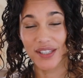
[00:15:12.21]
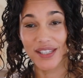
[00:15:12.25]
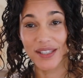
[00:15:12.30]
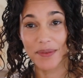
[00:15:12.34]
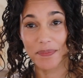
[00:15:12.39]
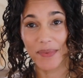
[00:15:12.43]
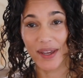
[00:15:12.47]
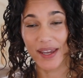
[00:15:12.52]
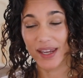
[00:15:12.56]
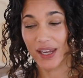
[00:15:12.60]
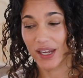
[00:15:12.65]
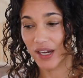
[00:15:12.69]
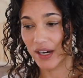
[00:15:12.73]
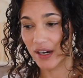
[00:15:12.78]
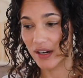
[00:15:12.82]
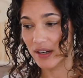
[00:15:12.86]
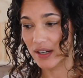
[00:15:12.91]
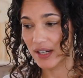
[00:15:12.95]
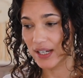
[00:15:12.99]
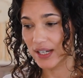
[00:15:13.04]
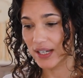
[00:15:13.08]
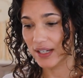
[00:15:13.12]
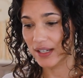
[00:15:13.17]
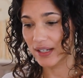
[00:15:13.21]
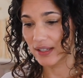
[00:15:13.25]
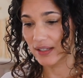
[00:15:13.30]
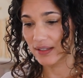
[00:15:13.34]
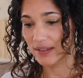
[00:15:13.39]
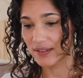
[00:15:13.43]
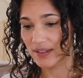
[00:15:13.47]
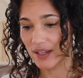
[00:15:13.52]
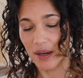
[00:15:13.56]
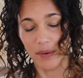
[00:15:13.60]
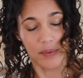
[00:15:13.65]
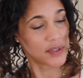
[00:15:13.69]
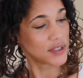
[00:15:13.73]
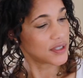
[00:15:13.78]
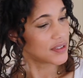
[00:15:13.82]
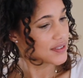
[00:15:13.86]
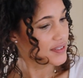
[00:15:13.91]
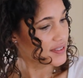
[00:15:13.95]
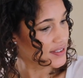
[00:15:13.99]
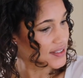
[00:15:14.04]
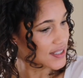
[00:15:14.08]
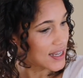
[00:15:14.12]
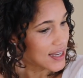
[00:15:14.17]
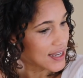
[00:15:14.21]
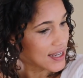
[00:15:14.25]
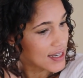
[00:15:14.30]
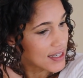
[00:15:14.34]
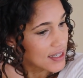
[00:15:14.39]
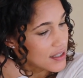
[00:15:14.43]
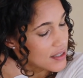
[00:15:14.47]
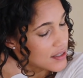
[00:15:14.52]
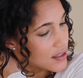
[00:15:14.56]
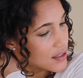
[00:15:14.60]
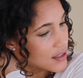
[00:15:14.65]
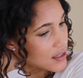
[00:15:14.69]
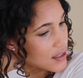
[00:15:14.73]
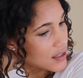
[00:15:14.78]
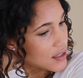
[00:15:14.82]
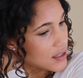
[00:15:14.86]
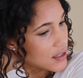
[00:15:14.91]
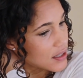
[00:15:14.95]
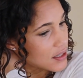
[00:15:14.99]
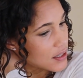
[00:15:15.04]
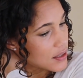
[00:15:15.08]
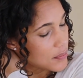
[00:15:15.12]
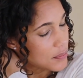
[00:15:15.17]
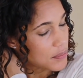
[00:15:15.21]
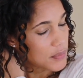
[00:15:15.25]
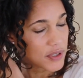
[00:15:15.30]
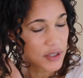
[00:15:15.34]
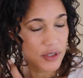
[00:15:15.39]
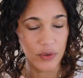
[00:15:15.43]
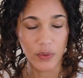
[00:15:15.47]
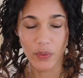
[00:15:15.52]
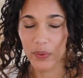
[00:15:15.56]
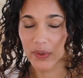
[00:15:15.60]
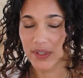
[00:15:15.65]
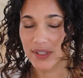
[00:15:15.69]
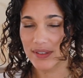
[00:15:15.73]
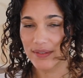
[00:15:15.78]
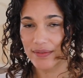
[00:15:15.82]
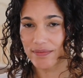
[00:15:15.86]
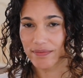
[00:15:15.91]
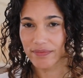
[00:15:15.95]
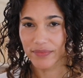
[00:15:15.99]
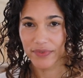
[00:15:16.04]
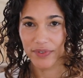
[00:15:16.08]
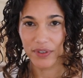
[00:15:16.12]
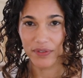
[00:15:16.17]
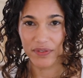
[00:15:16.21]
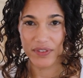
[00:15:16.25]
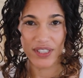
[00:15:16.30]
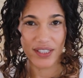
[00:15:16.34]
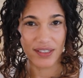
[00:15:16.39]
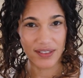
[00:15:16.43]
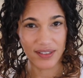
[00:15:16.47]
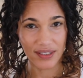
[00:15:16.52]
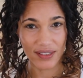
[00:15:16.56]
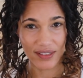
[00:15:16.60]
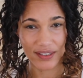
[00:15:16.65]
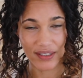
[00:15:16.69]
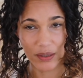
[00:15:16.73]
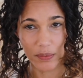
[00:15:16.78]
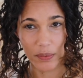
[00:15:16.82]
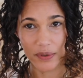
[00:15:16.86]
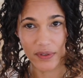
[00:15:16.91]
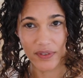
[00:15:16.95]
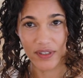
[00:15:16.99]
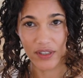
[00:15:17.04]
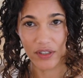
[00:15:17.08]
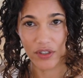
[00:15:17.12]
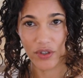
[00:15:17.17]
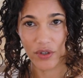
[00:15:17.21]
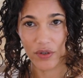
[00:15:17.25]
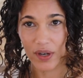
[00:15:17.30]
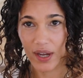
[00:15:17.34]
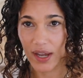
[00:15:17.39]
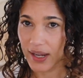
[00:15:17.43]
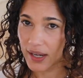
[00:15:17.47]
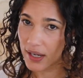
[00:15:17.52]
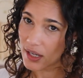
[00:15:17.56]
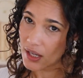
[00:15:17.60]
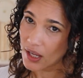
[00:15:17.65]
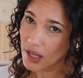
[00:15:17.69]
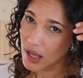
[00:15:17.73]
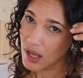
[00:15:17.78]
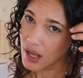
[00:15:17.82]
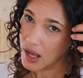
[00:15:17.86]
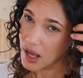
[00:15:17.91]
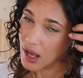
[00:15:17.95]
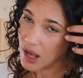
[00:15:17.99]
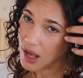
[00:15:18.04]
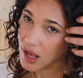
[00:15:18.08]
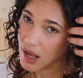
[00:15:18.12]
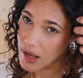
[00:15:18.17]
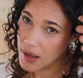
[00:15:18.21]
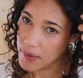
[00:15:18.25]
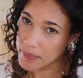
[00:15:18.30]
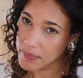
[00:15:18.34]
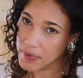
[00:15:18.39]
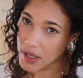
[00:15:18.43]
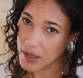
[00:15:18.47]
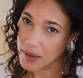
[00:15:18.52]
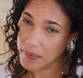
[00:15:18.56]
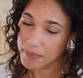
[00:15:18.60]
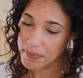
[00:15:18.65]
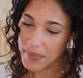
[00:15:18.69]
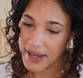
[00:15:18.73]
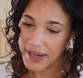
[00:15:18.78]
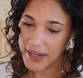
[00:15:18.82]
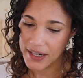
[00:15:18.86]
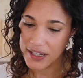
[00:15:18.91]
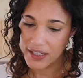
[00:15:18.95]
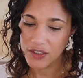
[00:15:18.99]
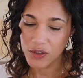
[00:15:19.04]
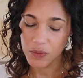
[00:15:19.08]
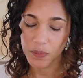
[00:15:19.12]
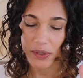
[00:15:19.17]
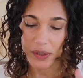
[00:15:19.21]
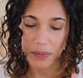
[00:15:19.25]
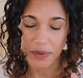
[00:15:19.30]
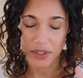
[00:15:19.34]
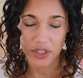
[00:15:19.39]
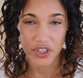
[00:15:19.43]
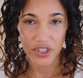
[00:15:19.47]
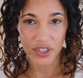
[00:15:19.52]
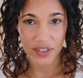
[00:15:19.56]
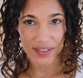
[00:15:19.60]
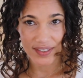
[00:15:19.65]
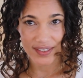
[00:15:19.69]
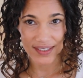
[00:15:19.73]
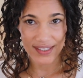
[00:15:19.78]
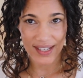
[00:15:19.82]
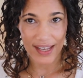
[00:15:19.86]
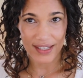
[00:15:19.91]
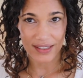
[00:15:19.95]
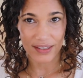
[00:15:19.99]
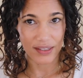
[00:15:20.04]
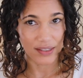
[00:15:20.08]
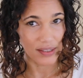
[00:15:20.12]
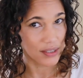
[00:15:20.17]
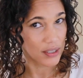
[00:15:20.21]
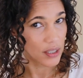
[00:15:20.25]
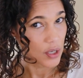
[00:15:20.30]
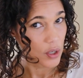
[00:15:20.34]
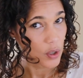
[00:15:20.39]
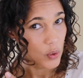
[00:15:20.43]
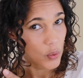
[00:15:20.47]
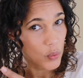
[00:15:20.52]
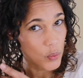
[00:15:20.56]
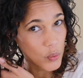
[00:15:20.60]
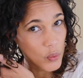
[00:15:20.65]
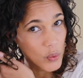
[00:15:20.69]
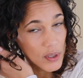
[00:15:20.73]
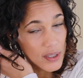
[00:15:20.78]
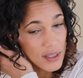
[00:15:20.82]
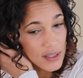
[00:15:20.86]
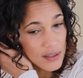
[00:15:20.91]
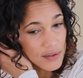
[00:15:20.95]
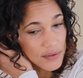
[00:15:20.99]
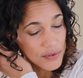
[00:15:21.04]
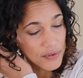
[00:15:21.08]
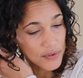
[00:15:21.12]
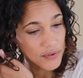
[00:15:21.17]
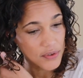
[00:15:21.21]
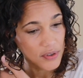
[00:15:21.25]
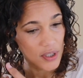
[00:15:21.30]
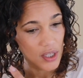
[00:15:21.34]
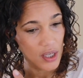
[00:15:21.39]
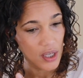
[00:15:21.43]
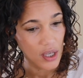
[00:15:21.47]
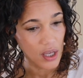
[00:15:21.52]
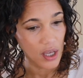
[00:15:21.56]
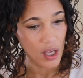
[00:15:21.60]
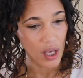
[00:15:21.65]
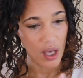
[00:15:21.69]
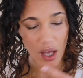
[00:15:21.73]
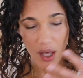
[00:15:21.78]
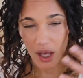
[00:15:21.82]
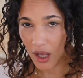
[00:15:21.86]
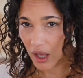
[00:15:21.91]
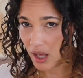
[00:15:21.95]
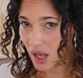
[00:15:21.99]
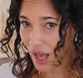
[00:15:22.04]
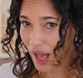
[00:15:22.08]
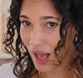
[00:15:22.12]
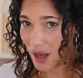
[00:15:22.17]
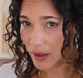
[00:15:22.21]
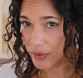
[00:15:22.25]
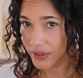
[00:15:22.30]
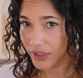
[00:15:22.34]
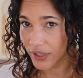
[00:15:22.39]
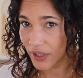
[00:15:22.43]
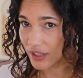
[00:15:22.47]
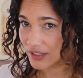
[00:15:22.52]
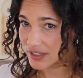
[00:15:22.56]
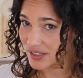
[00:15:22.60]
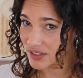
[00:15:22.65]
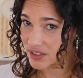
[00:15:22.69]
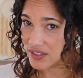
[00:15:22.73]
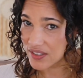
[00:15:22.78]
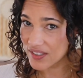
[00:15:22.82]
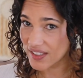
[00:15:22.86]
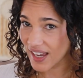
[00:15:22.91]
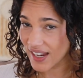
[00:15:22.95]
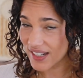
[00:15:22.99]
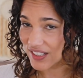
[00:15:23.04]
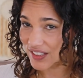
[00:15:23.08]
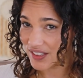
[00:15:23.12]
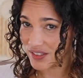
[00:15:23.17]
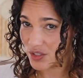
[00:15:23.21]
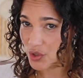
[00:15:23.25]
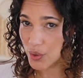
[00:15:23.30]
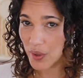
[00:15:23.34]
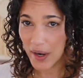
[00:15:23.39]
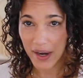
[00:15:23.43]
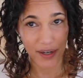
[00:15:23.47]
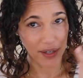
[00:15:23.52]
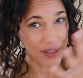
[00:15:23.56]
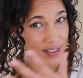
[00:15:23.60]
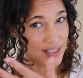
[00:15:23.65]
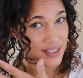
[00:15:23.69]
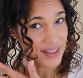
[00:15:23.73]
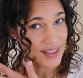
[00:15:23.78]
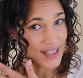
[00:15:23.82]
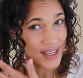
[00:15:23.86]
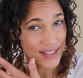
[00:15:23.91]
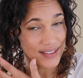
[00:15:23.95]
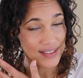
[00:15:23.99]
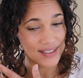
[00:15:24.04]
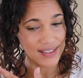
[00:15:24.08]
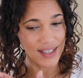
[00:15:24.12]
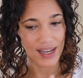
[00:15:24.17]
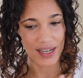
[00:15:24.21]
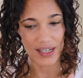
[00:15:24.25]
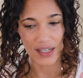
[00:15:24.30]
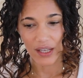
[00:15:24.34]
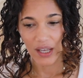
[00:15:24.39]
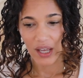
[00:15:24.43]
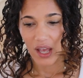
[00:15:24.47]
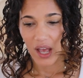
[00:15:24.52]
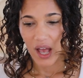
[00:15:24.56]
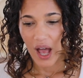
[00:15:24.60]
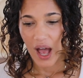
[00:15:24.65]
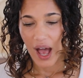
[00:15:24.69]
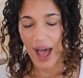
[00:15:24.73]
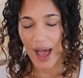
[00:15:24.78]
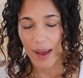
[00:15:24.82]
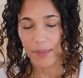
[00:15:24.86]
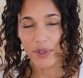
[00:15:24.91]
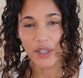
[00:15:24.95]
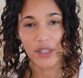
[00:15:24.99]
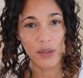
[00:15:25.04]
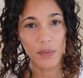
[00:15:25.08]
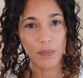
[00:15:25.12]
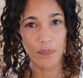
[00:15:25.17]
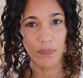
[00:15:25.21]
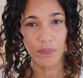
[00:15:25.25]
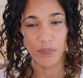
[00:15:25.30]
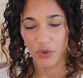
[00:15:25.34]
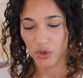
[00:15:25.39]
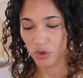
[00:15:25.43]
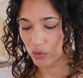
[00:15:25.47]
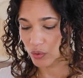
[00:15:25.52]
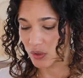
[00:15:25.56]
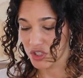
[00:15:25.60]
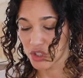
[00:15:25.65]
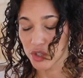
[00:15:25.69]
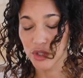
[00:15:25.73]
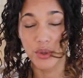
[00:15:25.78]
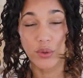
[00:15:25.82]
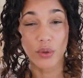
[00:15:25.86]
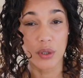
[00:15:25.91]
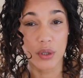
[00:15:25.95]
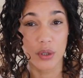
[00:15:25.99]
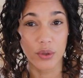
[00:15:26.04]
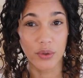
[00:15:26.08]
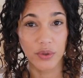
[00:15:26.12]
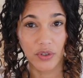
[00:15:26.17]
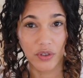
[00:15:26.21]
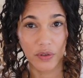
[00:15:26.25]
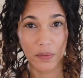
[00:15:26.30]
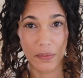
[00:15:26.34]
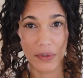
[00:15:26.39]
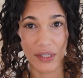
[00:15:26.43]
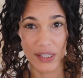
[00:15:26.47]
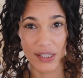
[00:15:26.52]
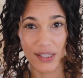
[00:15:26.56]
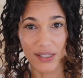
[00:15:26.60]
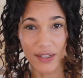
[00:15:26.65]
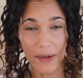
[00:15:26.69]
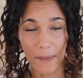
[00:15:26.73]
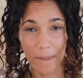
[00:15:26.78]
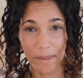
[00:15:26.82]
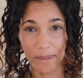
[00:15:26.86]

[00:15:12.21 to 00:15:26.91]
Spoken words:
that my hair is, I want to say, between 50 and 60% dry, my hair is pretty much set with how they are. This side is drier than that side. I'm going to switch to low speed,